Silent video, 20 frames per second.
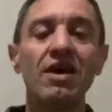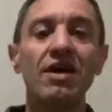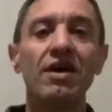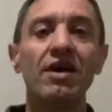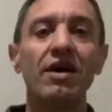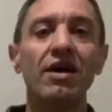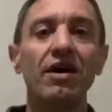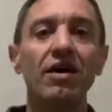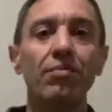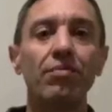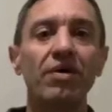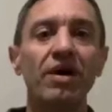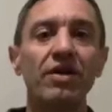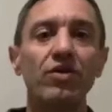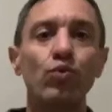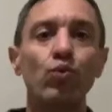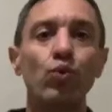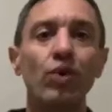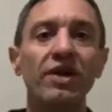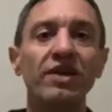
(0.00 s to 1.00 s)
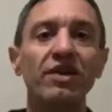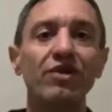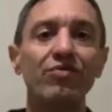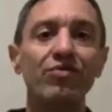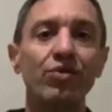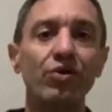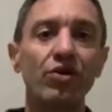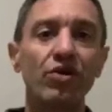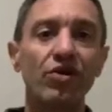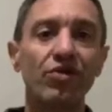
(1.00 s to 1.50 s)
but waiting
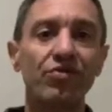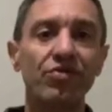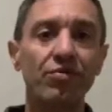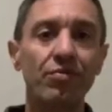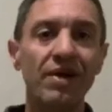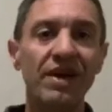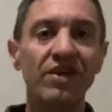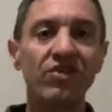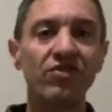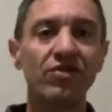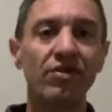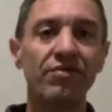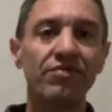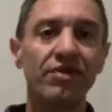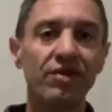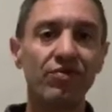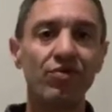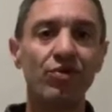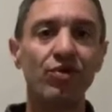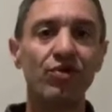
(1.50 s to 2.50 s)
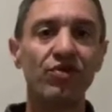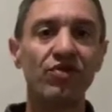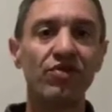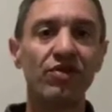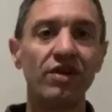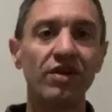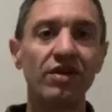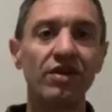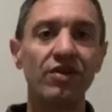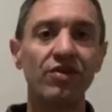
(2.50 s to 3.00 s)
for confirmation of that first signal.